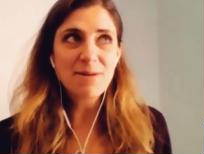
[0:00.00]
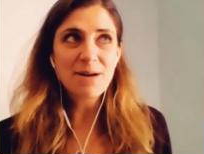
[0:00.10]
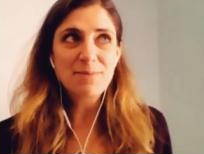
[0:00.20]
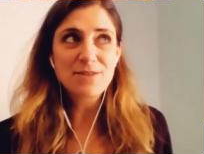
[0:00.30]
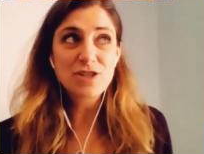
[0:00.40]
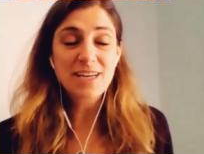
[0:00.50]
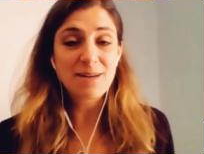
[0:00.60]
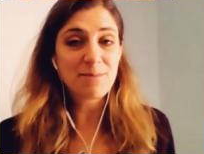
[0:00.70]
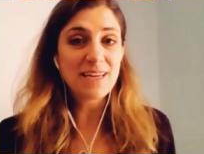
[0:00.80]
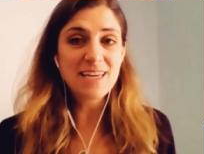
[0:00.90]
might be checking
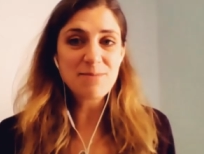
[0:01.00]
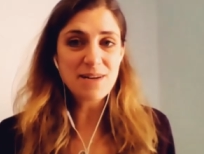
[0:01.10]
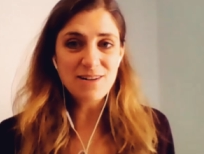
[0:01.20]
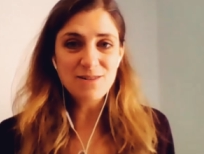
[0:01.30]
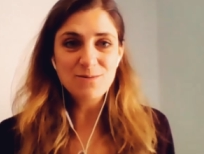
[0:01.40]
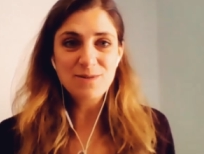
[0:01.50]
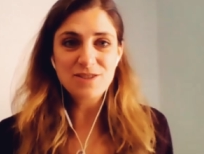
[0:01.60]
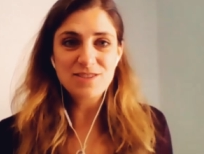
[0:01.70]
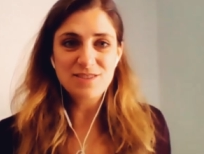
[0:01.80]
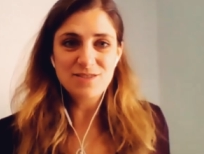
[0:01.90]
my email, which
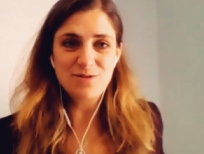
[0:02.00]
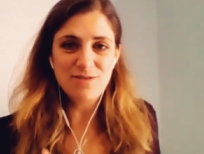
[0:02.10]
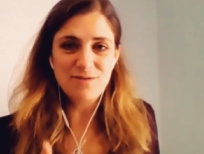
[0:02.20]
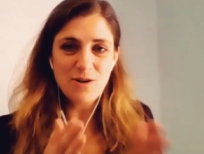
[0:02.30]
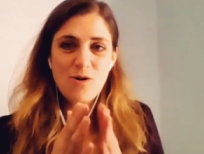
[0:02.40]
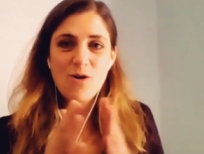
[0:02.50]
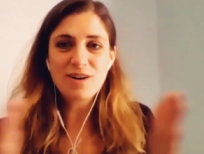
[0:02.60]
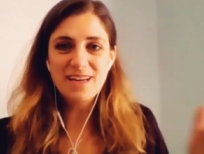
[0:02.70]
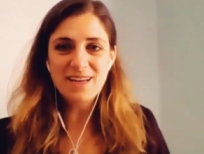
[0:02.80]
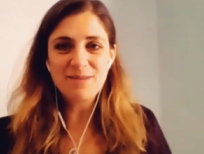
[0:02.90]
is a sort of
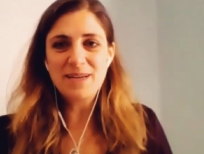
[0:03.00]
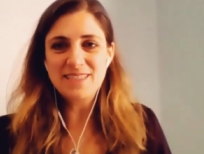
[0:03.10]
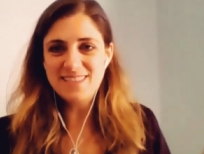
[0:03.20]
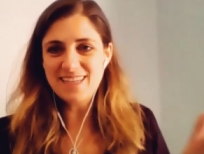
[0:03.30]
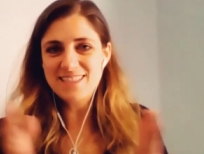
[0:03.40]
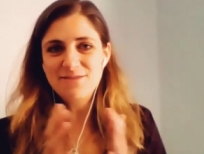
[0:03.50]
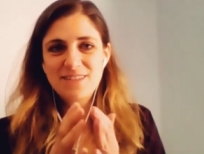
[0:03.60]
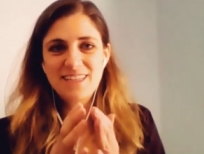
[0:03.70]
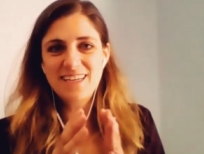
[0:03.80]
accordion-based activity.